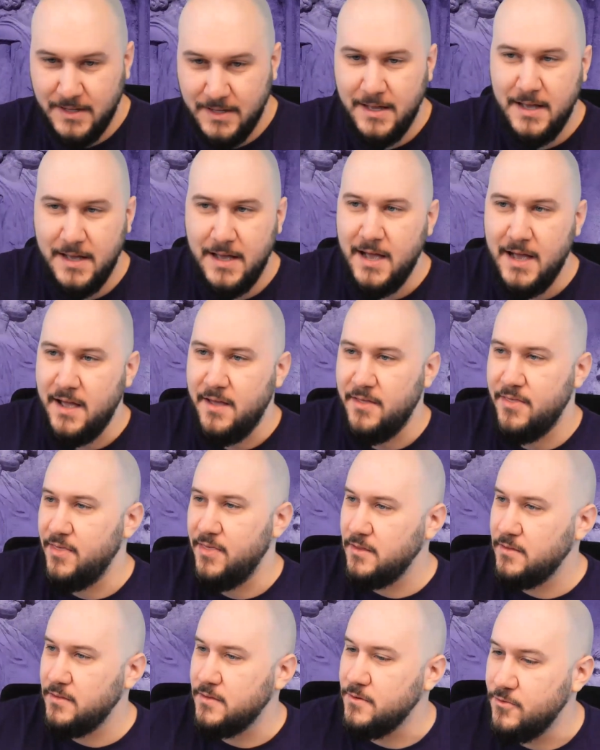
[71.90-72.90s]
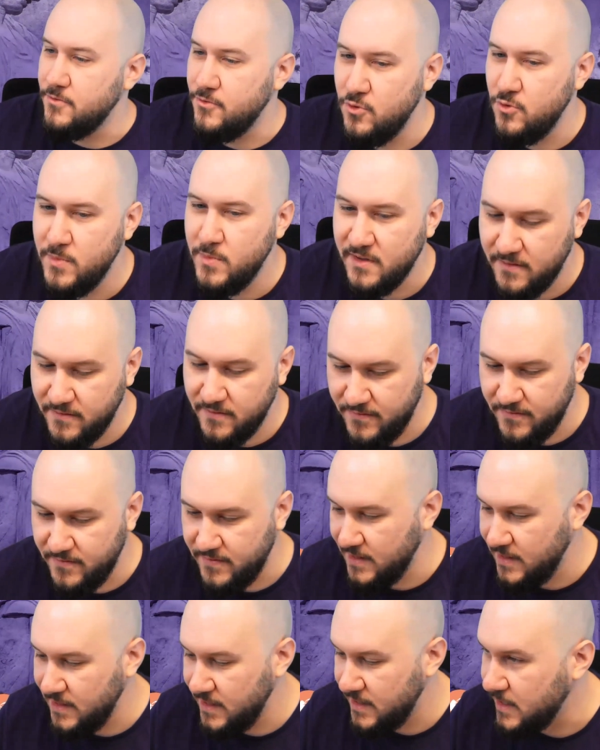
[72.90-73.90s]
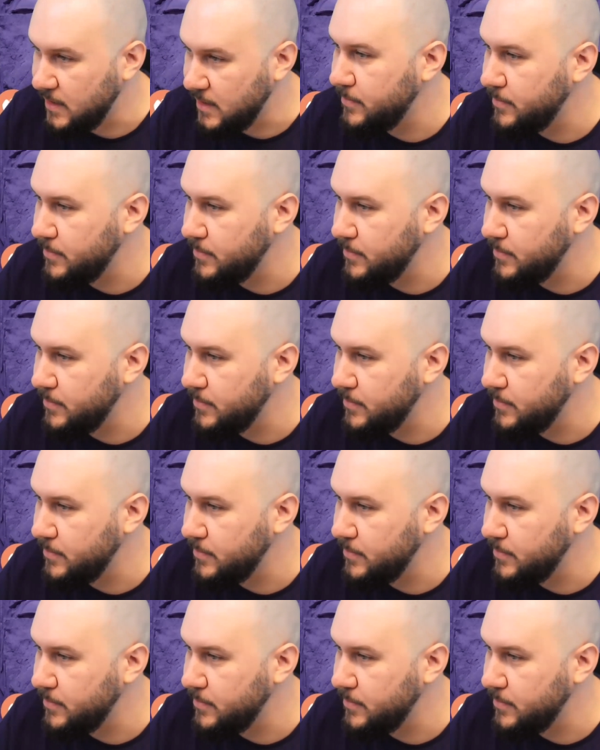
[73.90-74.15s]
I think the room is filling up.